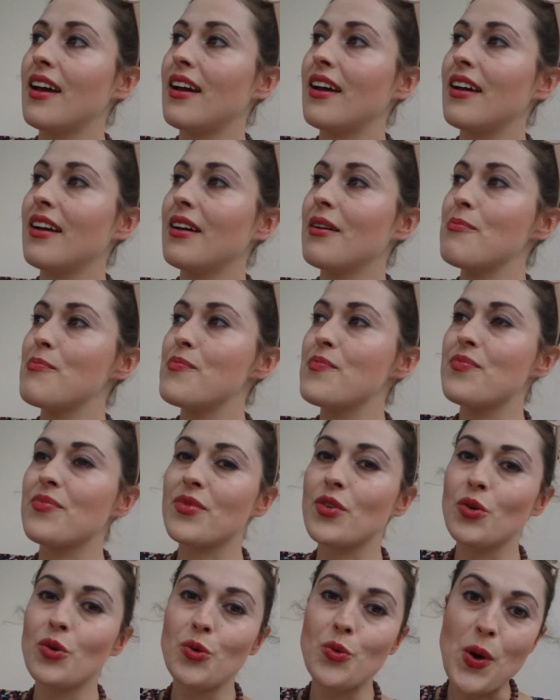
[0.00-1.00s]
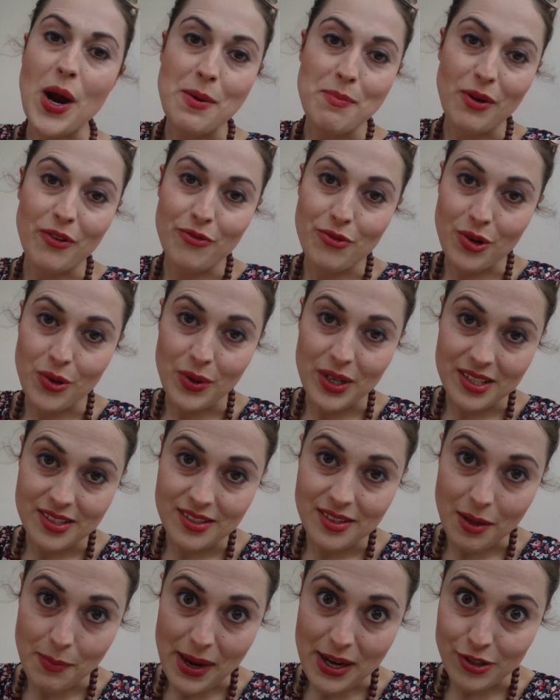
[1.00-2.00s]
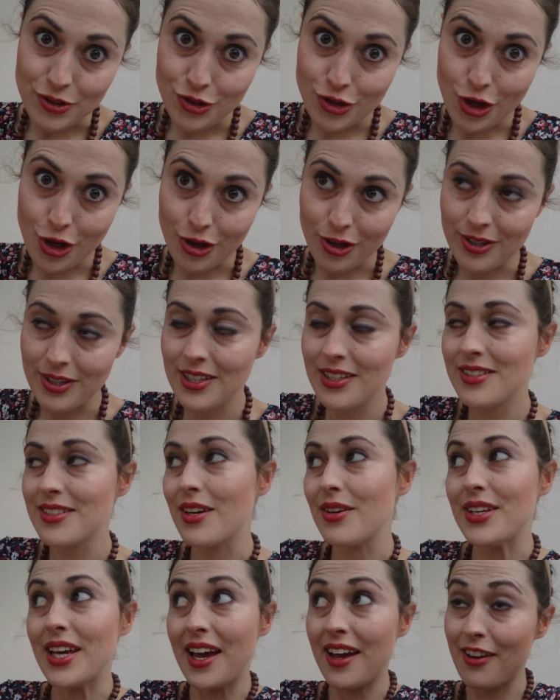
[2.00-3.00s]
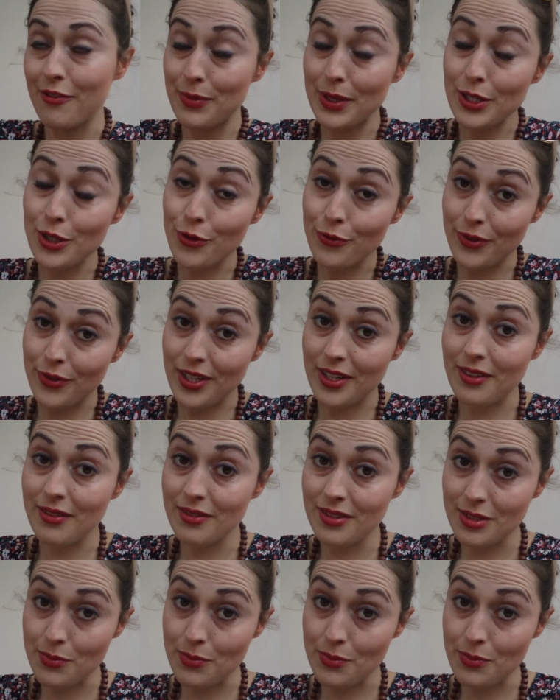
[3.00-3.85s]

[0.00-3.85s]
or when my fruit is about to turn. So yeah, I've been loving